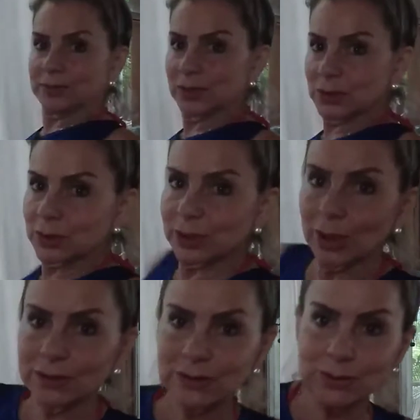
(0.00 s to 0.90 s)
So you could
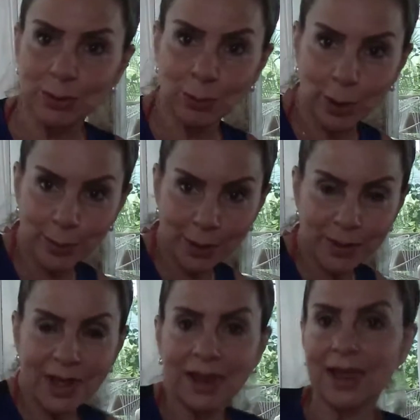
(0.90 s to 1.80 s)
also do a warm up
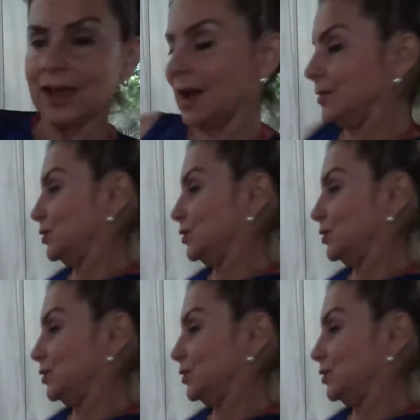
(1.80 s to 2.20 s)
like I'm